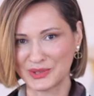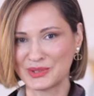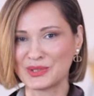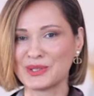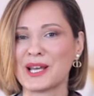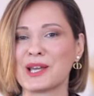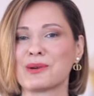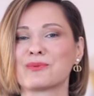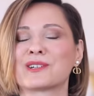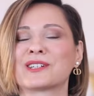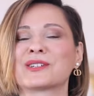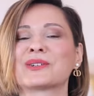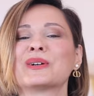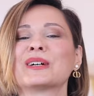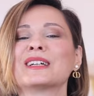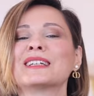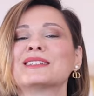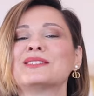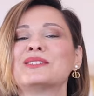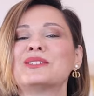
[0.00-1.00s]
Today we're
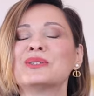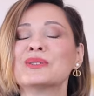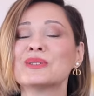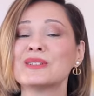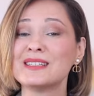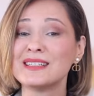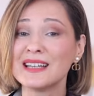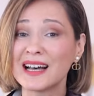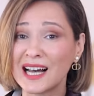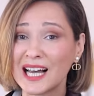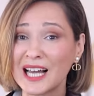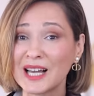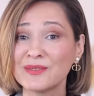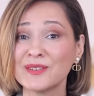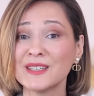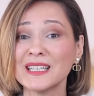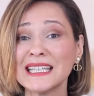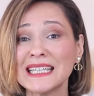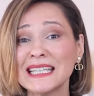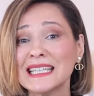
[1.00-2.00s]
going to
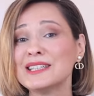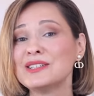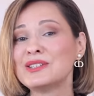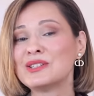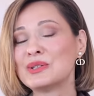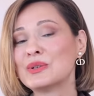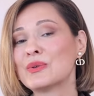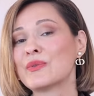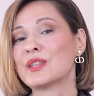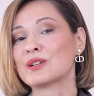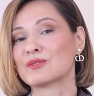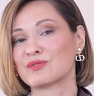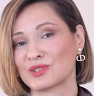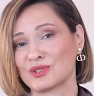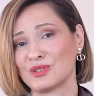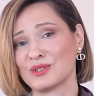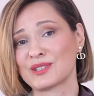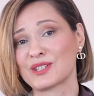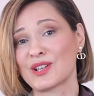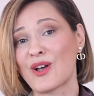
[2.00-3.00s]
dive into the
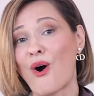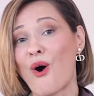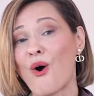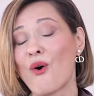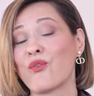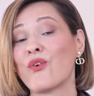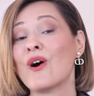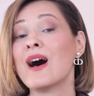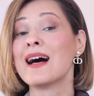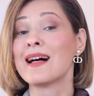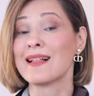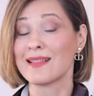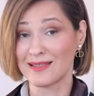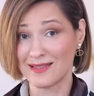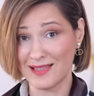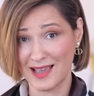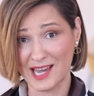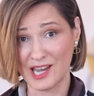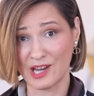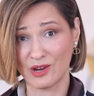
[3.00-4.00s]
rules of
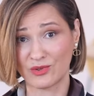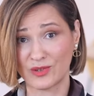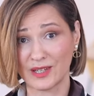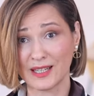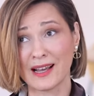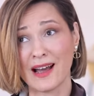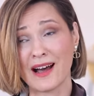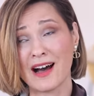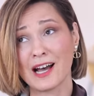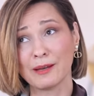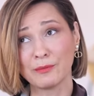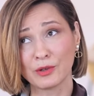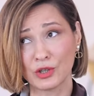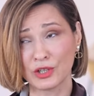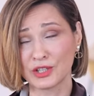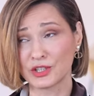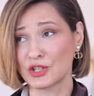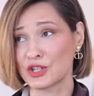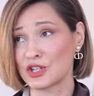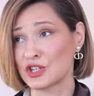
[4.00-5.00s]
layering. I'm
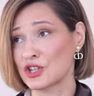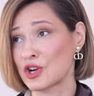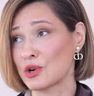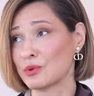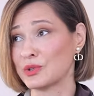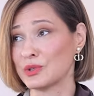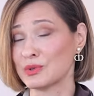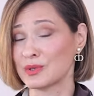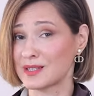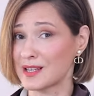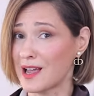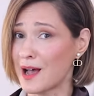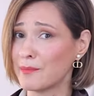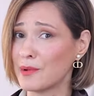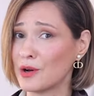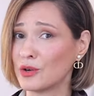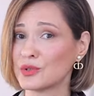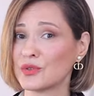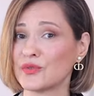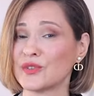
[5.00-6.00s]
going to show you some
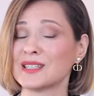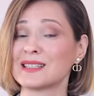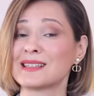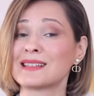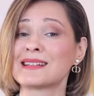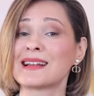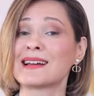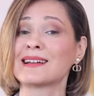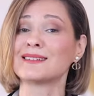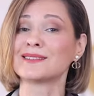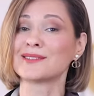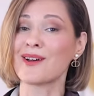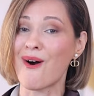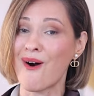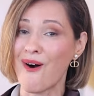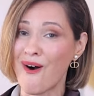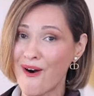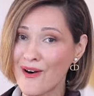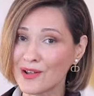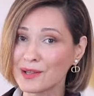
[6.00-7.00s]
outfits styled
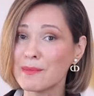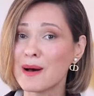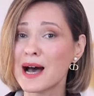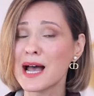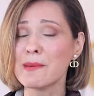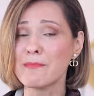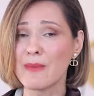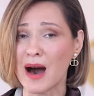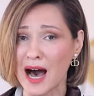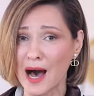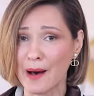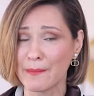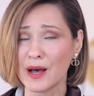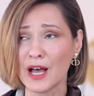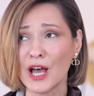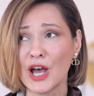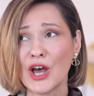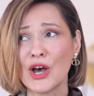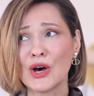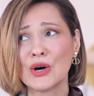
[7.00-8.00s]
on my mom,
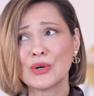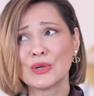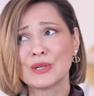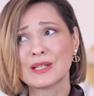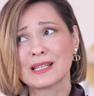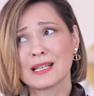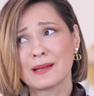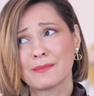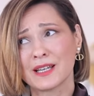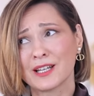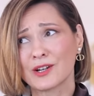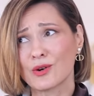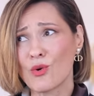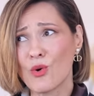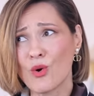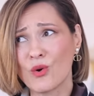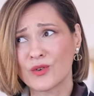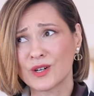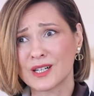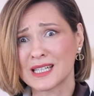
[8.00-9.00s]
who is a bit
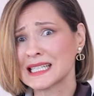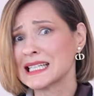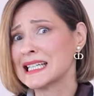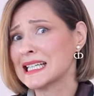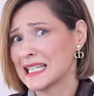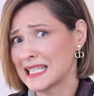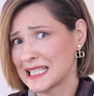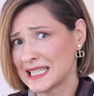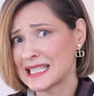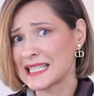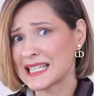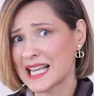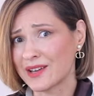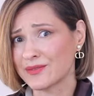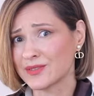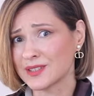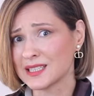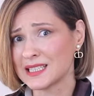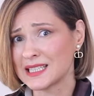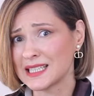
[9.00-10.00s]
over
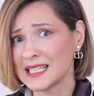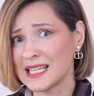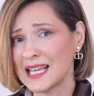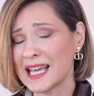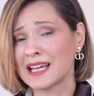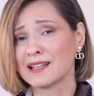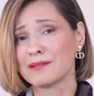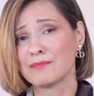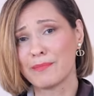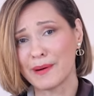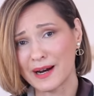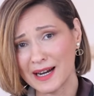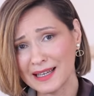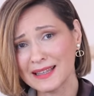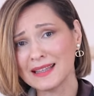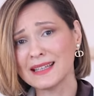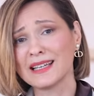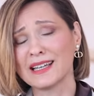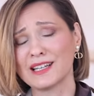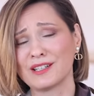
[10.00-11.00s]
70, and by
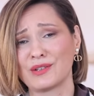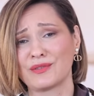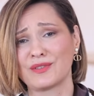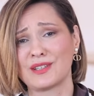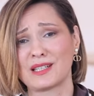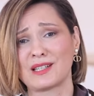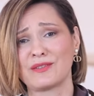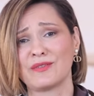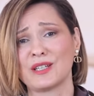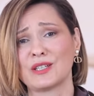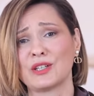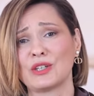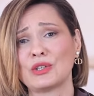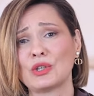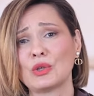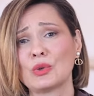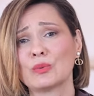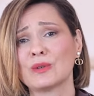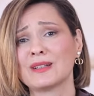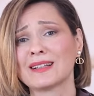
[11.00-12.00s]
the end of this video
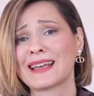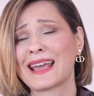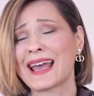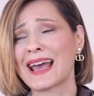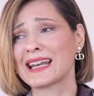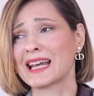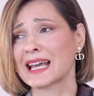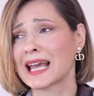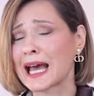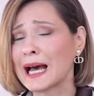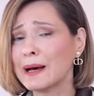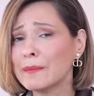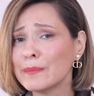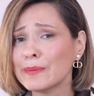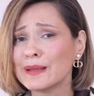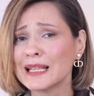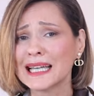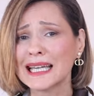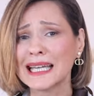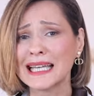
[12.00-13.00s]
you will get a
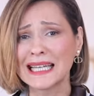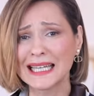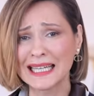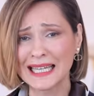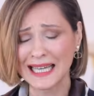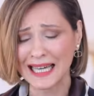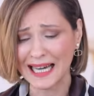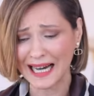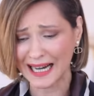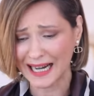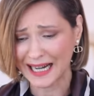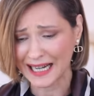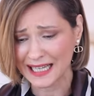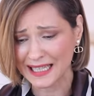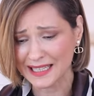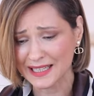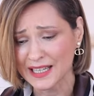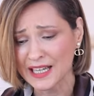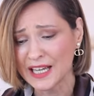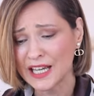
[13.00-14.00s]
complete
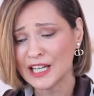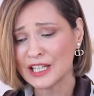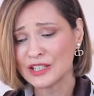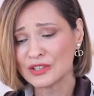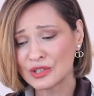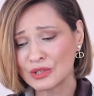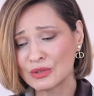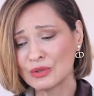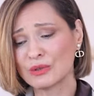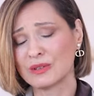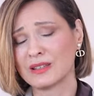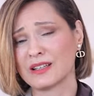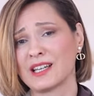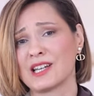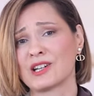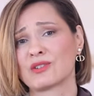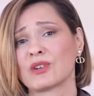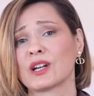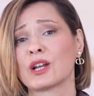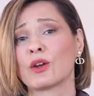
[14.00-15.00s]
guide to
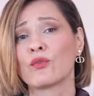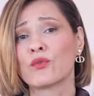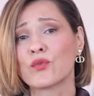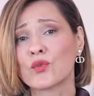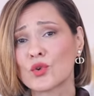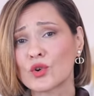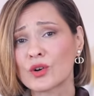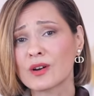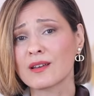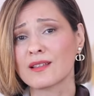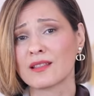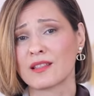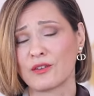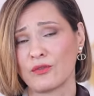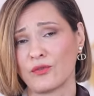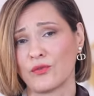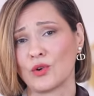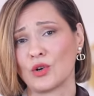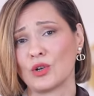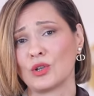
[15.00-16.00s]
layering for the
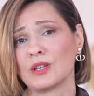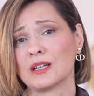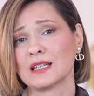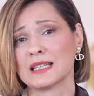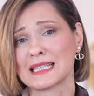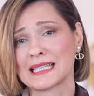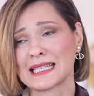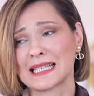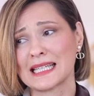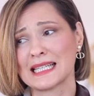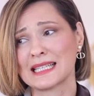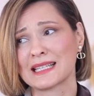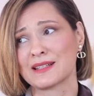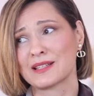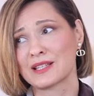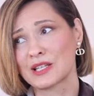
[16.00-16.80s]
fall season.